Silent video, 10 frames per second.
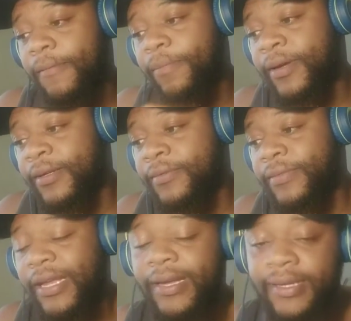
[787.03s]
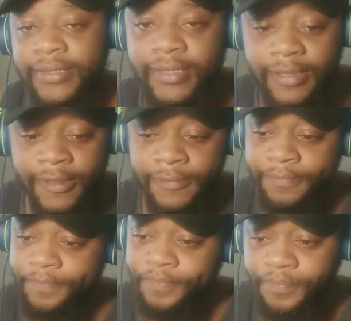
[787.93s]
But like I said,
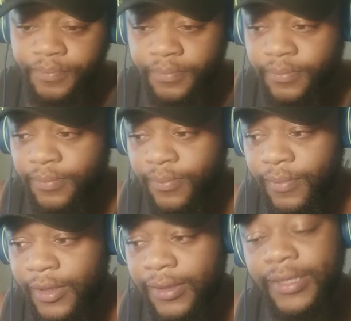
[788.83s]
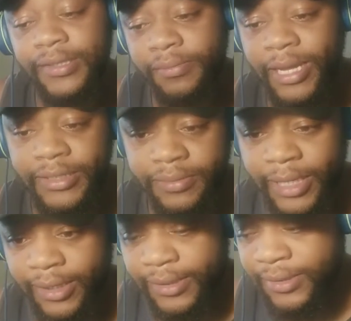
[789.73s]
these
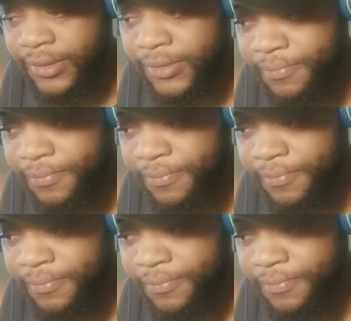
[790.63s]
matchmakers